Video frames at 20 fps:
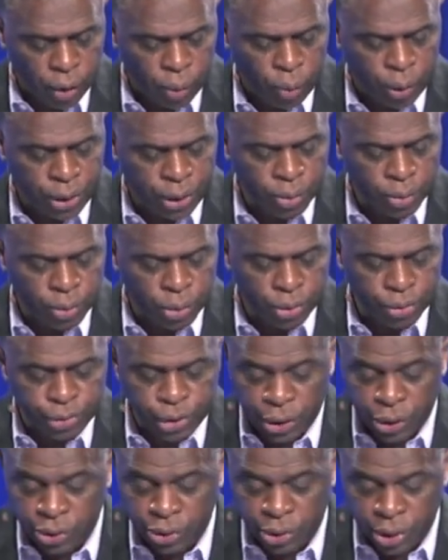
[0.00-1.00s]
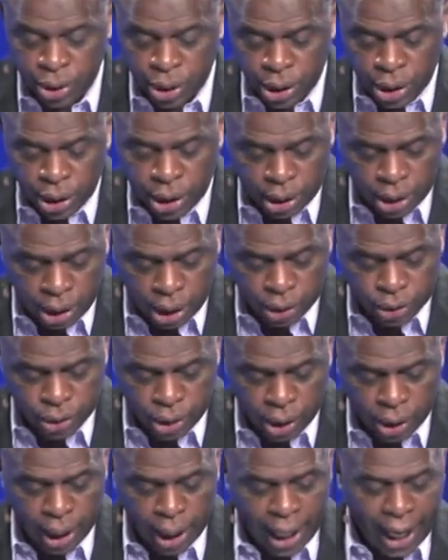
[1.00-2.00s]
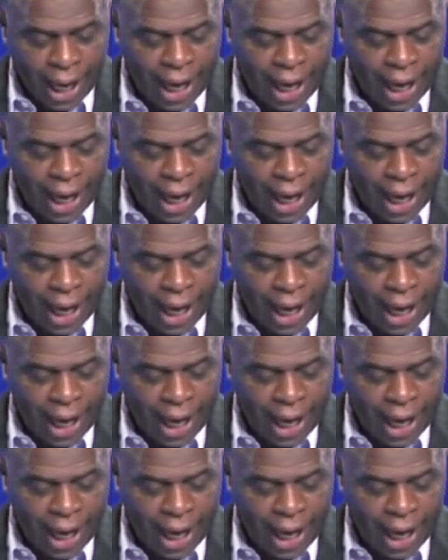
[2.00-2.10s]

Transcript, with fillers: What did Ruth do? Clung to her.